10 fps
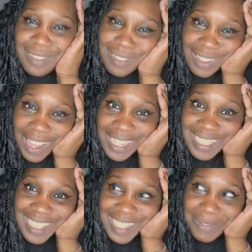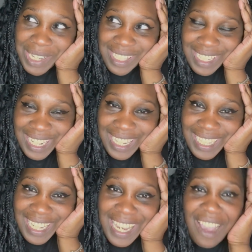Like,
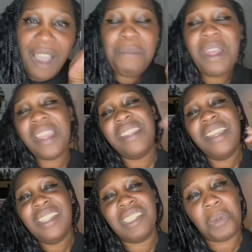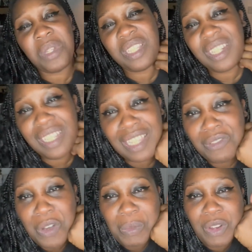seriously. I'm like, so are they going to
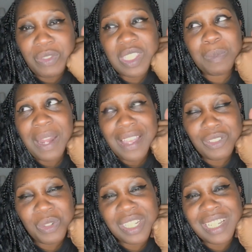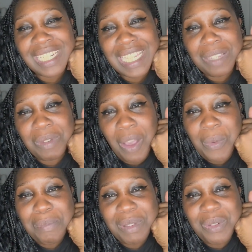give up Love is Blind, or are they going to keep
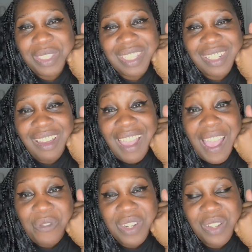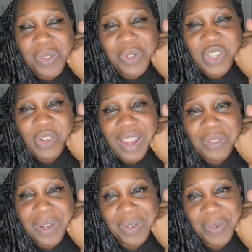going? Because they're not having a good
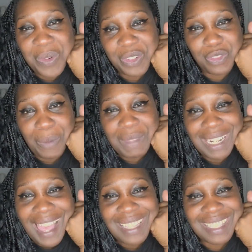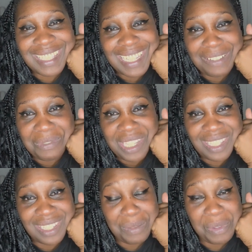track record from the last series,
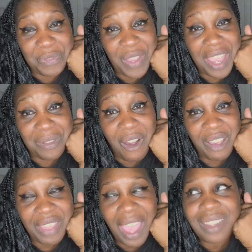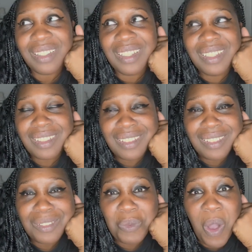to be fair, are they?
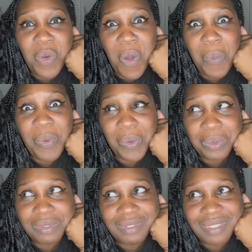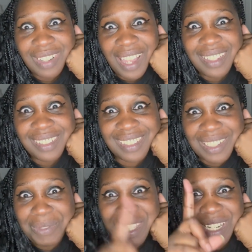One couple. Like,
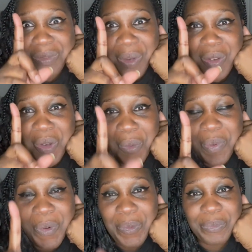seriously, one couple.